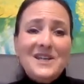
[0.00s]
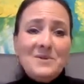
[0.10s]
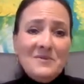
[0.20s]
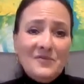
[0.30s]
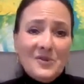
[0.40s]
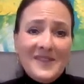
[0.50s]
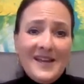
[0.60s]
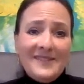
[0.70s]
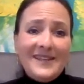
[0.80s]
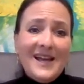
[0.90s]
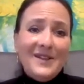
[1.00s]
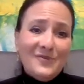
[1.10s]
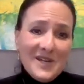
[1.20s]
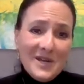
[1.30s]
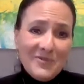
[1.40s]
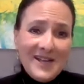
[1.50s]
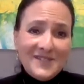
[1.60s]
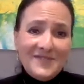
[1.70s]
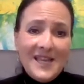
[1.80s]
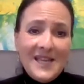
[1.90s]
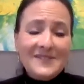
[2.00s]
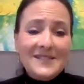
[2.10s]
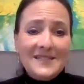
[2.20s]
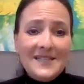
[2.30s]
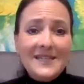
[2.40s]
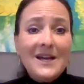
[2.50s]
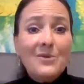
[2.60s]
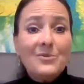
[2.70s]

year before that in the California branch of the AFCC.